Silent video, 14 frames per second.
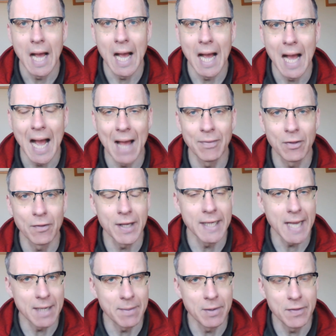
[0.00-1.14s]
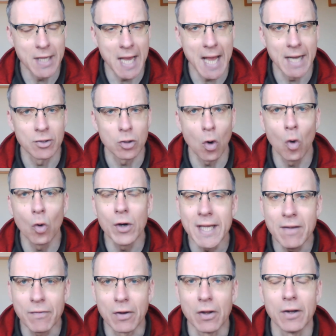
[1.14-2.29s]
and that they get him in the end, or
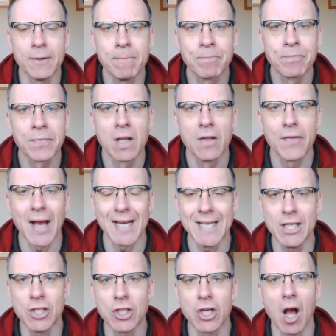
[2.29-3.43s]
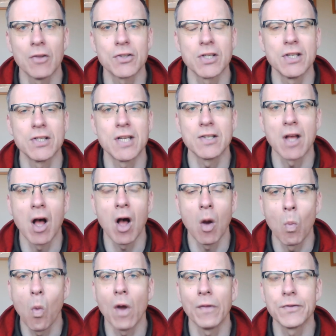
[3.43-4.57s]
even that he chances his
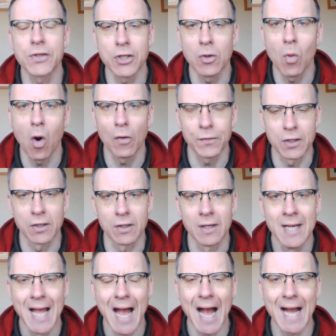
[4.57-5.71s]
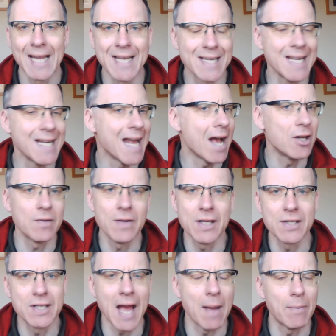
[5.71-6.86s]
arm once too often and he's in out of
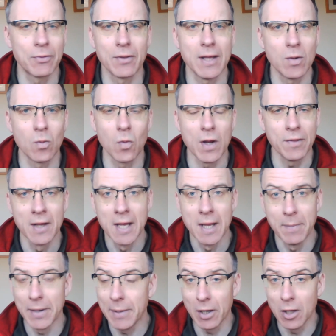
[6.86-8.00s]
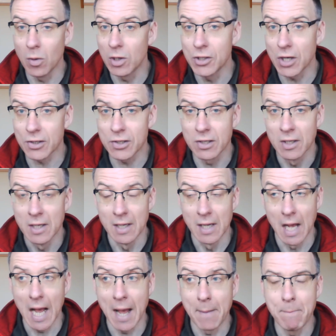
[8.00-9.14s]
his depth with people who are just
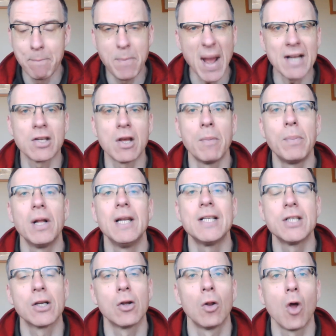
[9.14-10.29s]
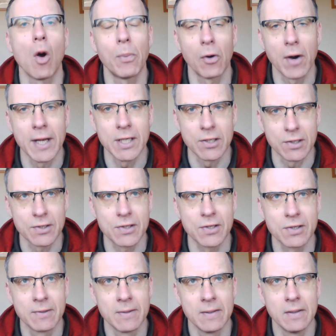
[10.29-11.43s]
better political
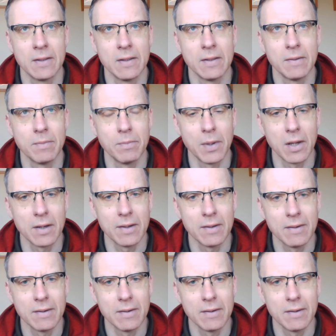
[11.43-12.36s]
operators. But